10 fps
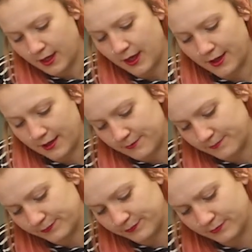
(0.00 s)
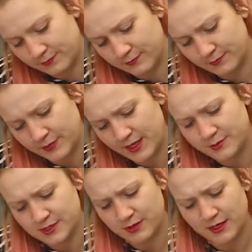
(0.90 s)
But yeah, I'm
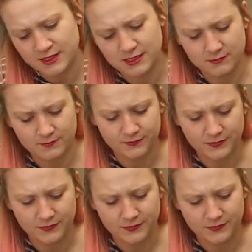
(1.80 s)
just planning some